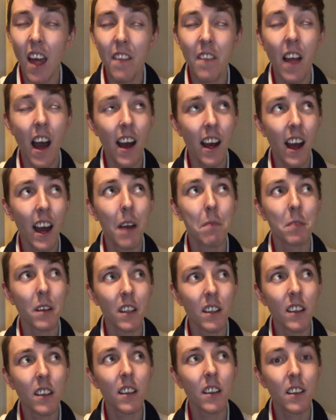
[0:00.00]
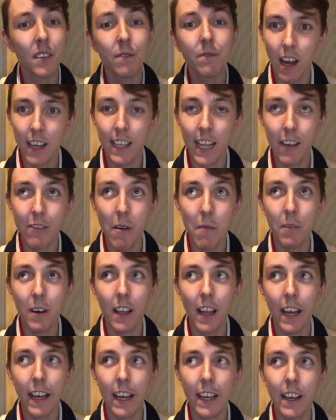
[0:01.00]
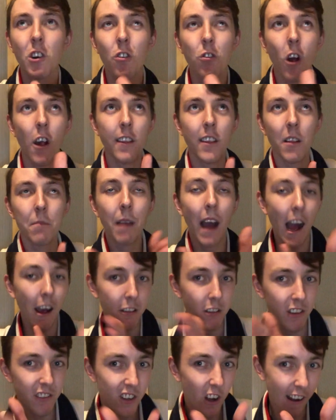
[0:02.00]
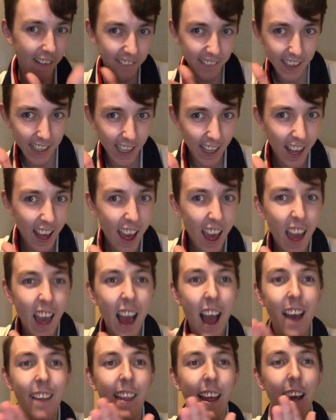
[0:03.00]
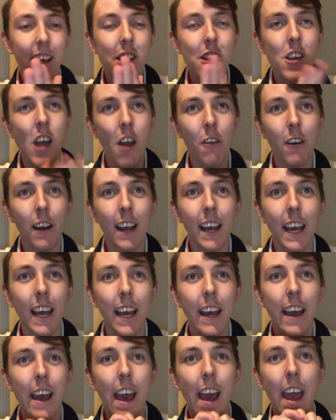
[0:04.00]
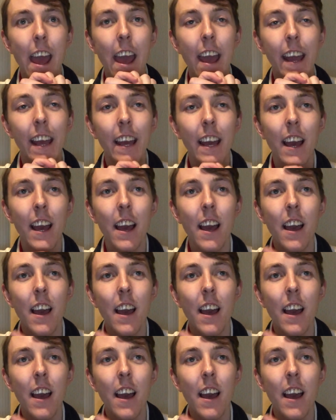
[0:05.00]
happened. And I remember, like, crossing paths with Goffy and, like, showing her a